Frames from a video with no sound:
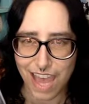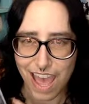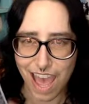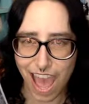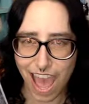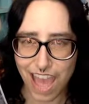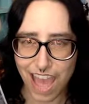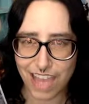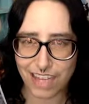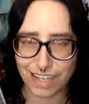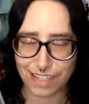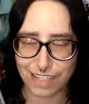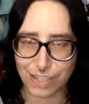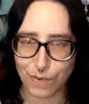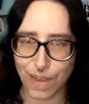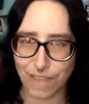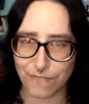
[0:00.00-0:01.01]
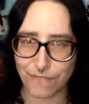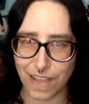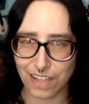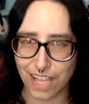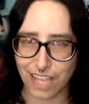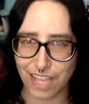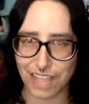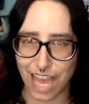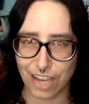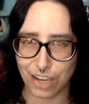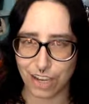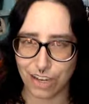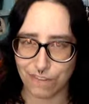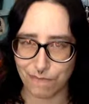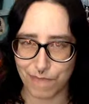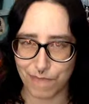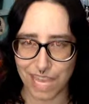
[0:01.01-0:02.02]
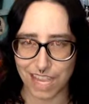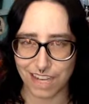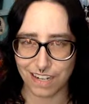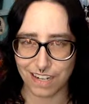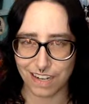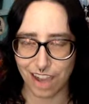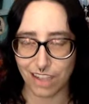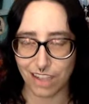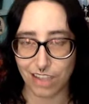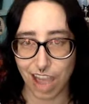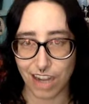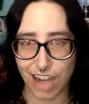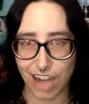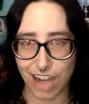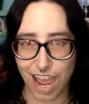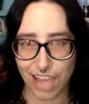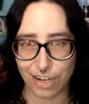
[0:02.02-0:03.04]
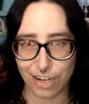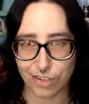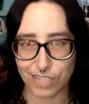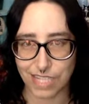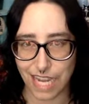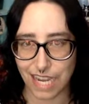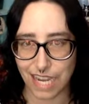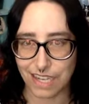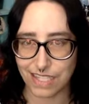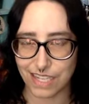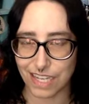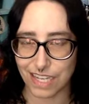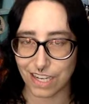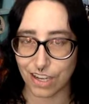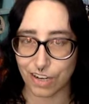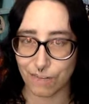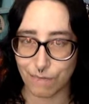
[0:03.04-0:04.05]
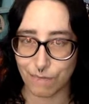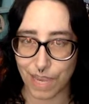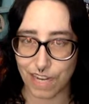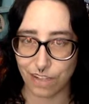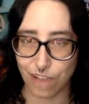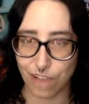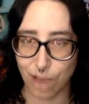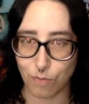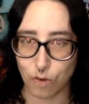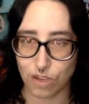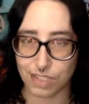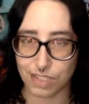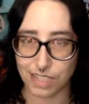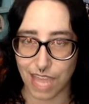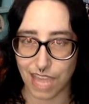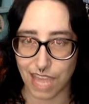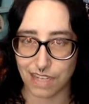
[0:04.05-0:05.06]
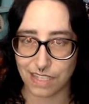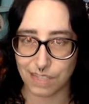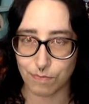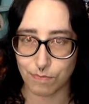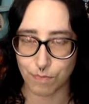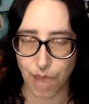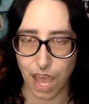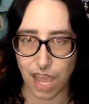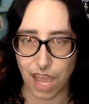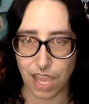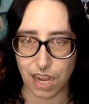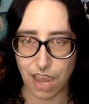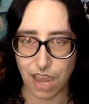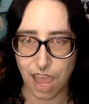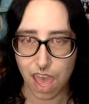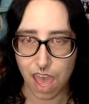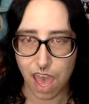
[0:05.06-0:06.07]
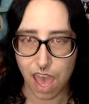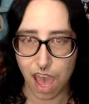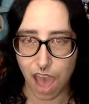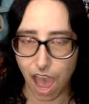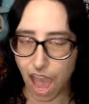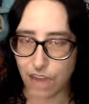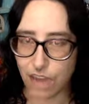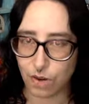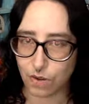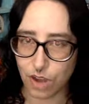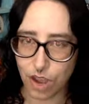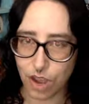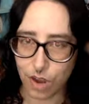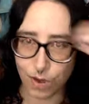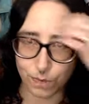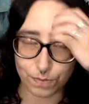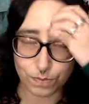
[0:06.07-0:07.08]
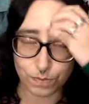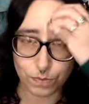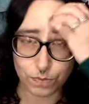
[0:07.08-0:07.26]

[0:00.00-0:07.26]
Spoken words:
And so I felt like that could have been a lot higher stakes and it could have made a lot more sense, but I don't know.